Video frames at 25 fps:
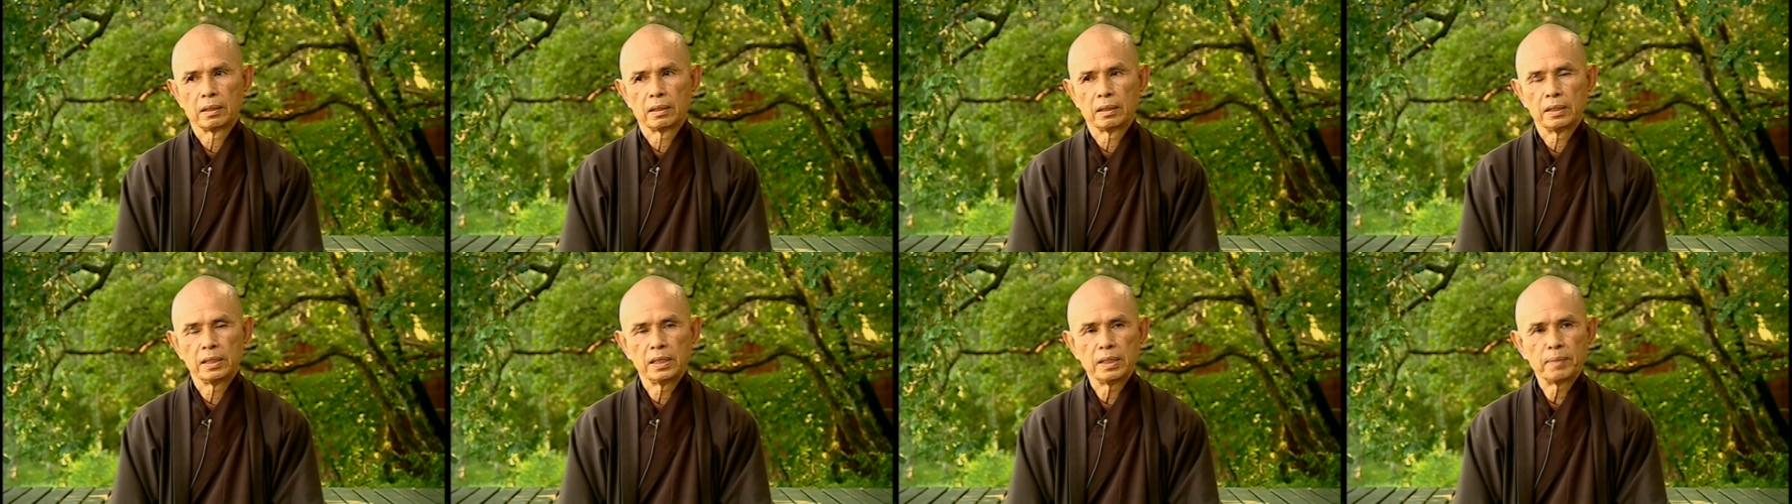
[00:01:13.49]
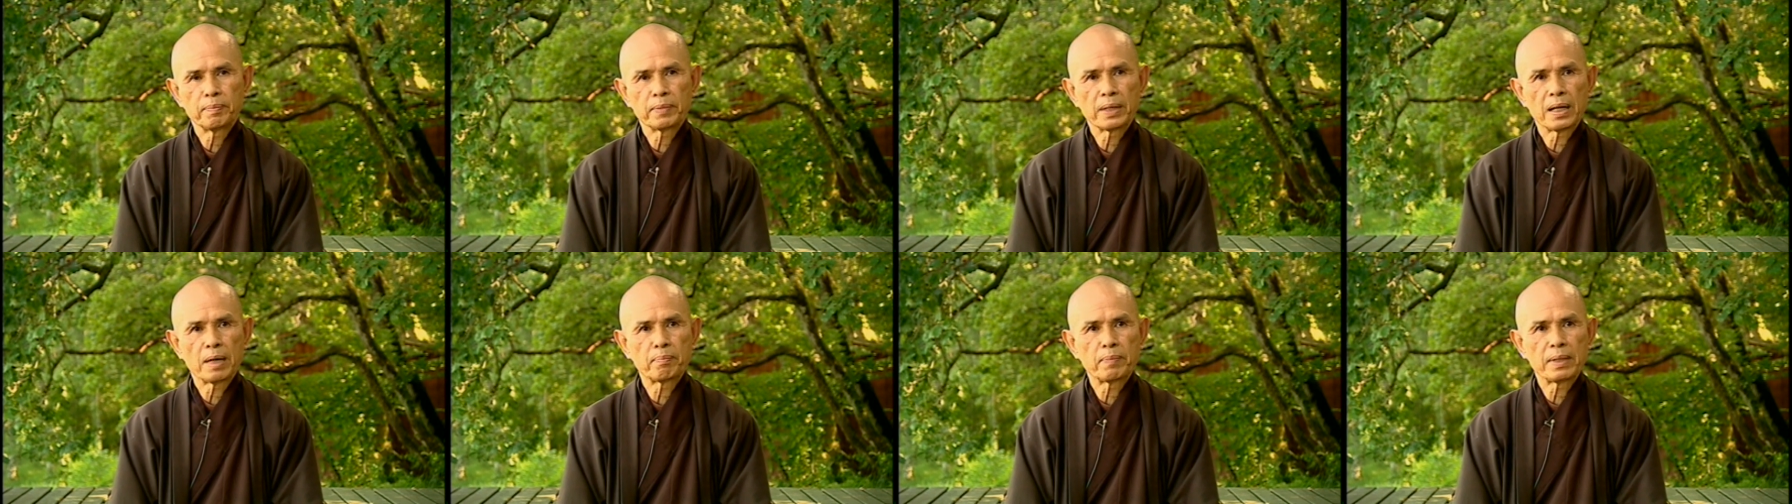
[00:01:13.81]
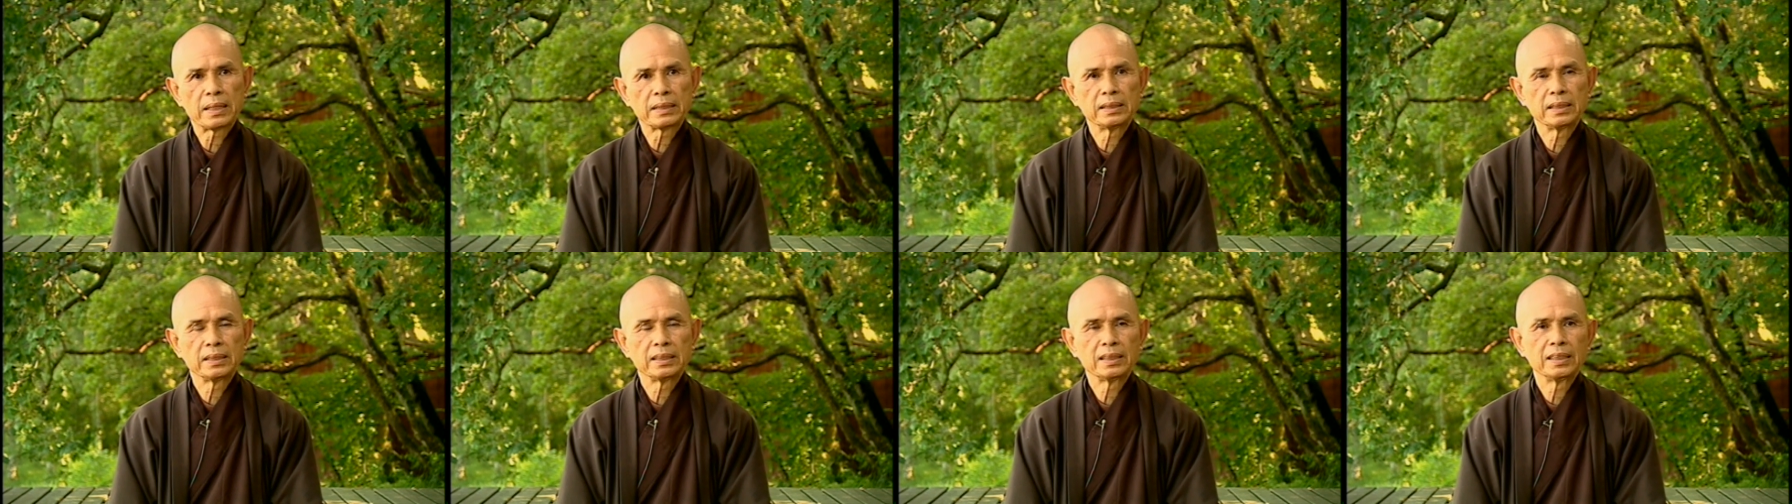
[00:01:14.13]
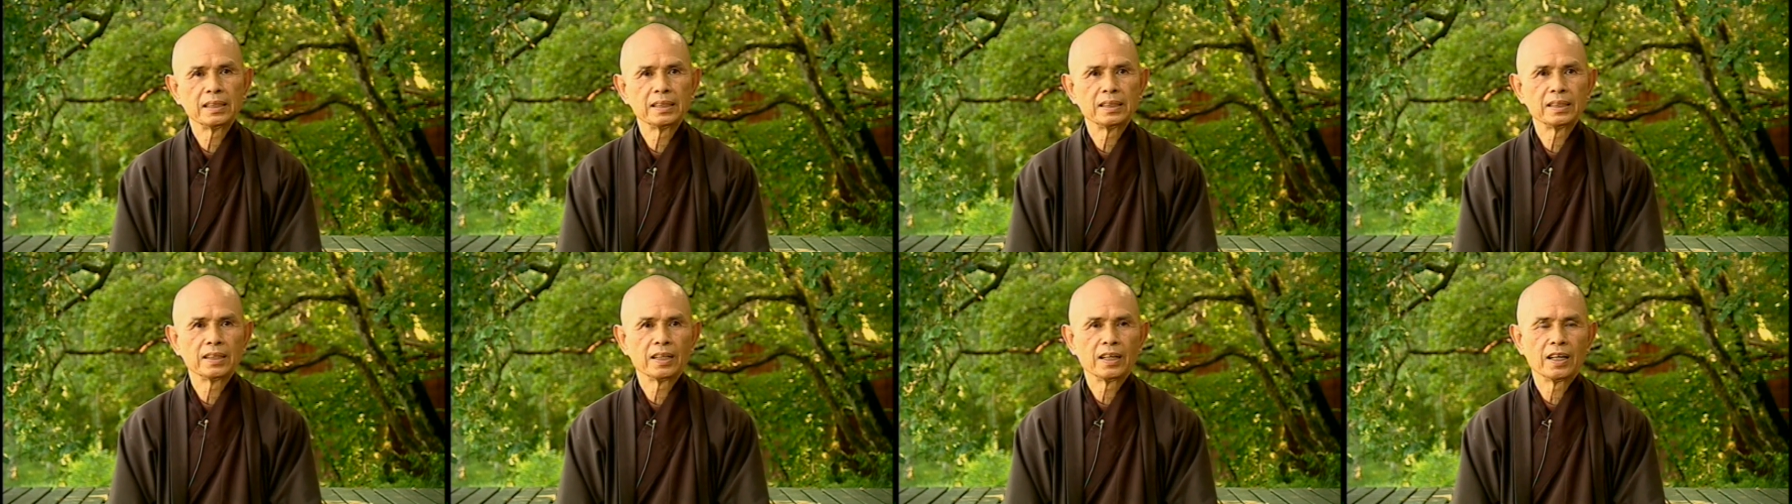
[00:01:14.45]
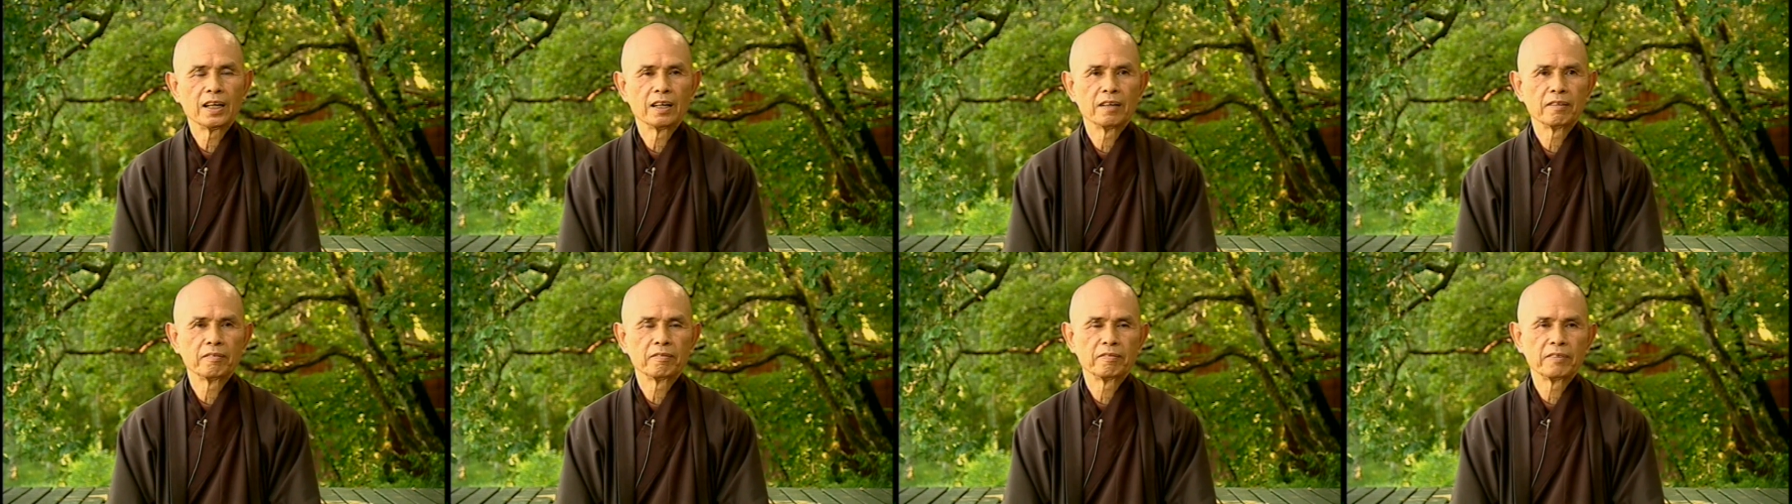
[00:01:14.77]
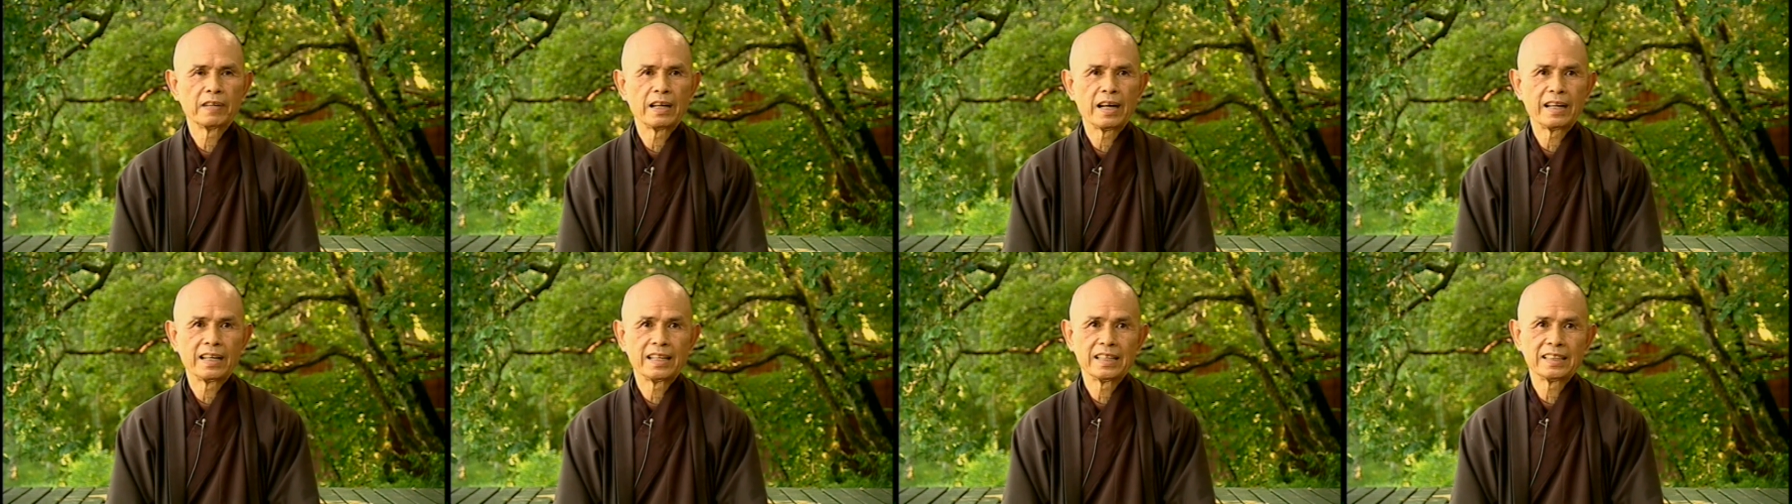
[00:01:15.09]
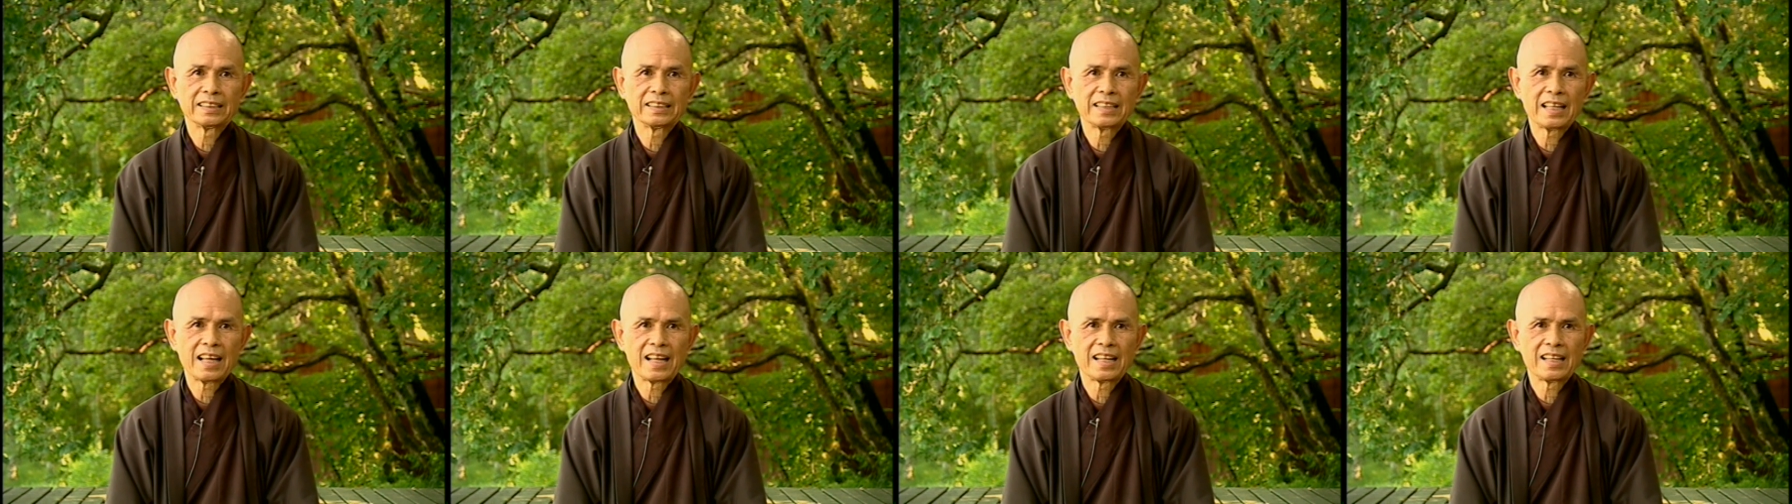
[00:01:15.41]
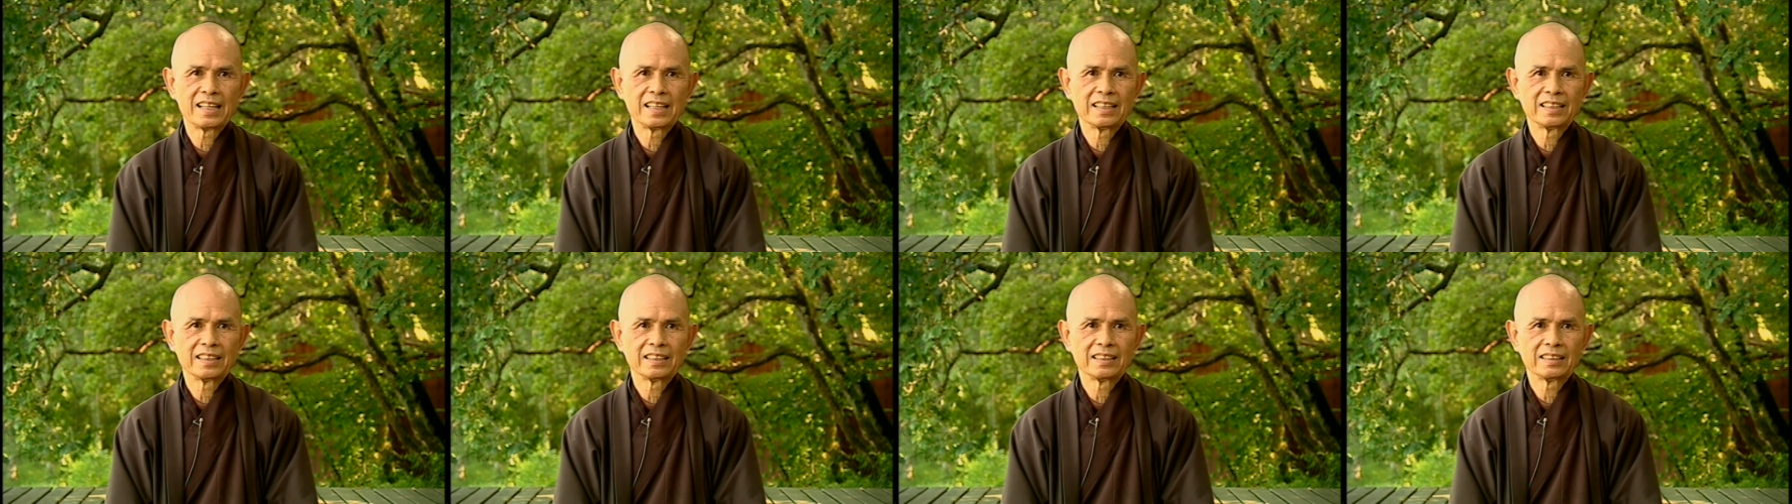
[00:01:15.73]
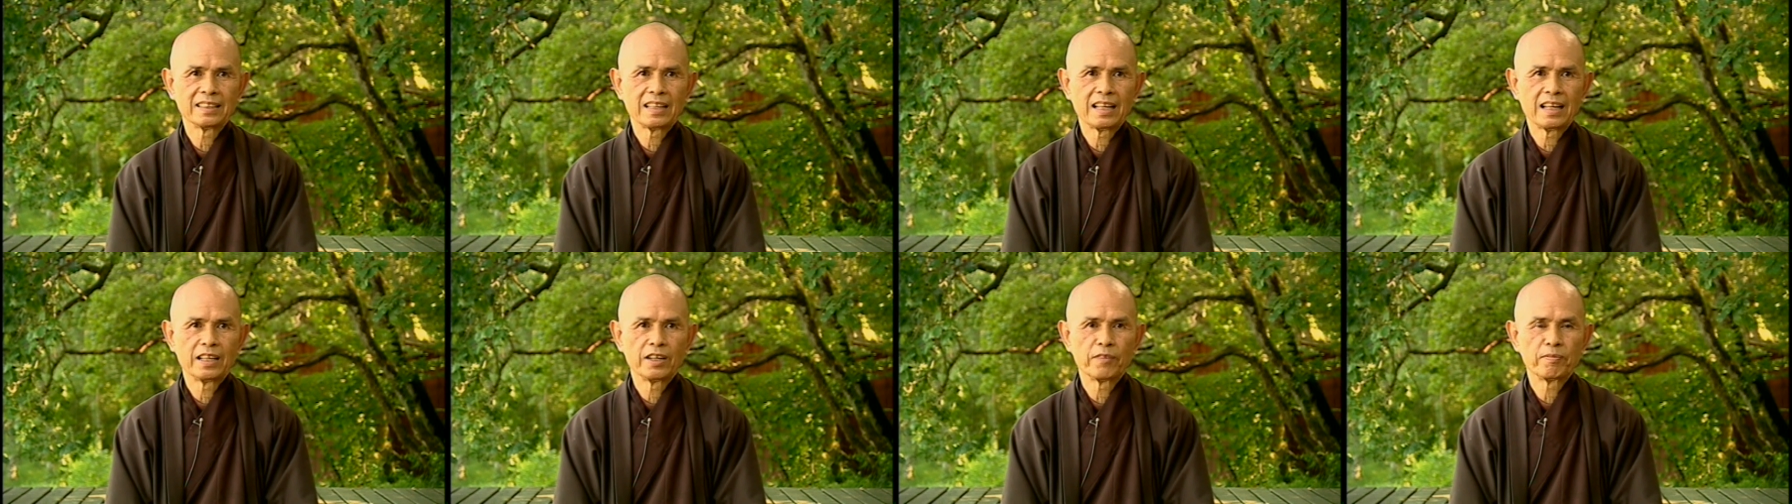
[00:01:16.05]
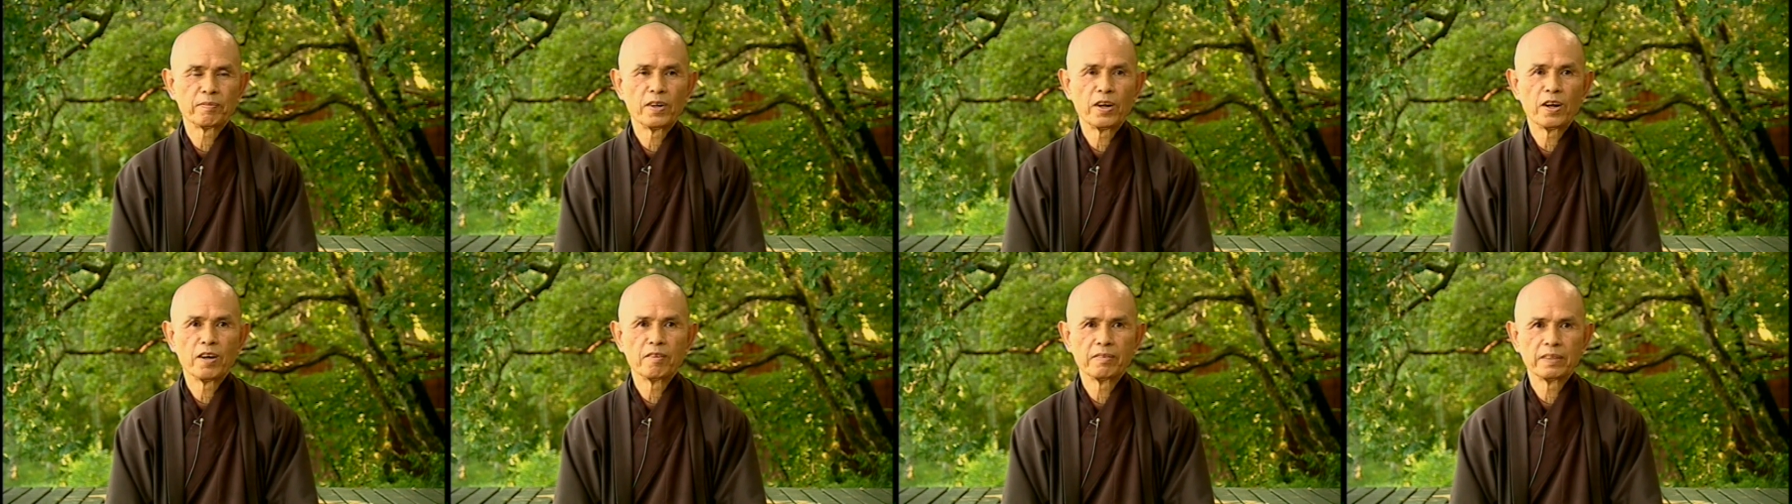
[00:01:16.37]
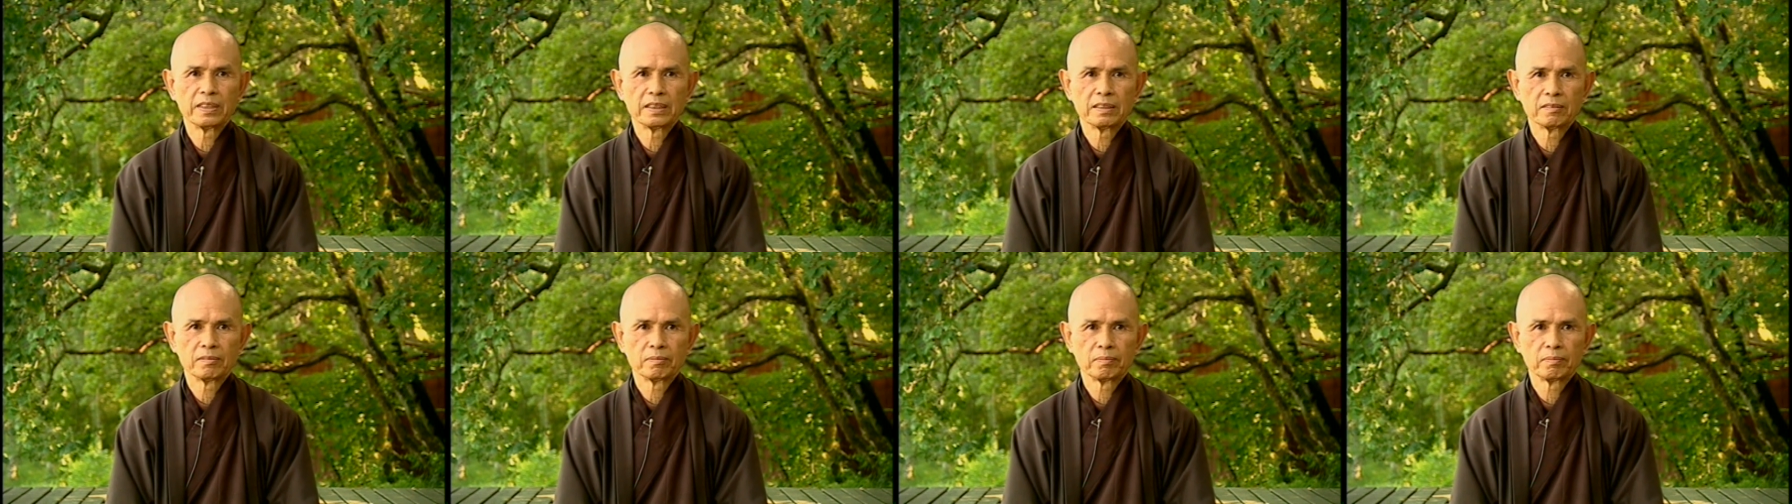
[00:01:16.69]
deep capacity of understanding and of loving.